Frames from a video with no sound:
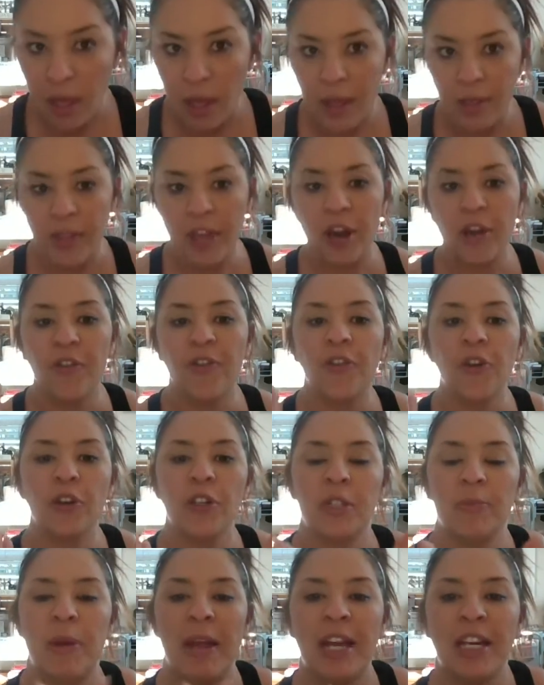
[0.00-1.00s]
Their
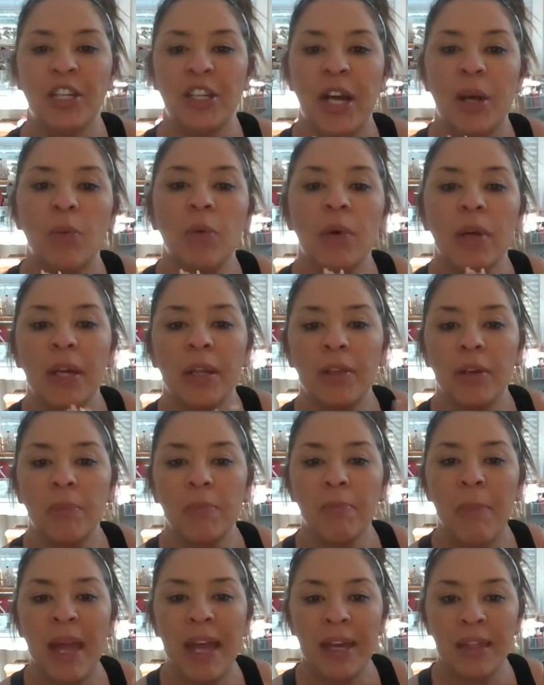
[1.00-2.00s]
first paycheck will either
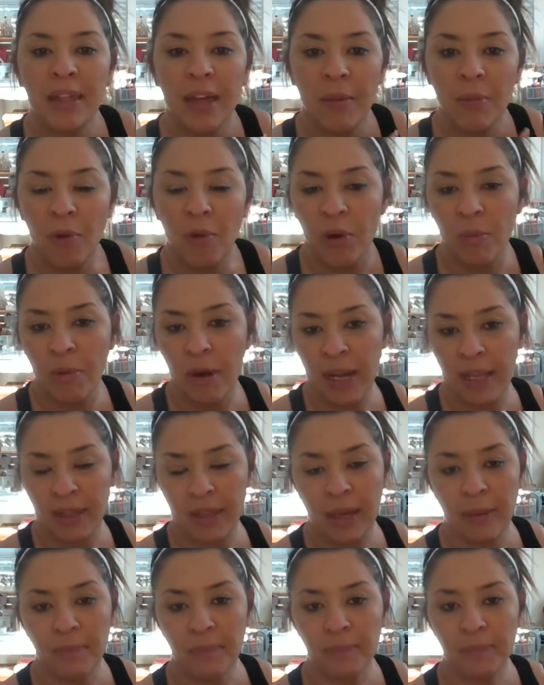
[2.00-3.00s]
make them or break them.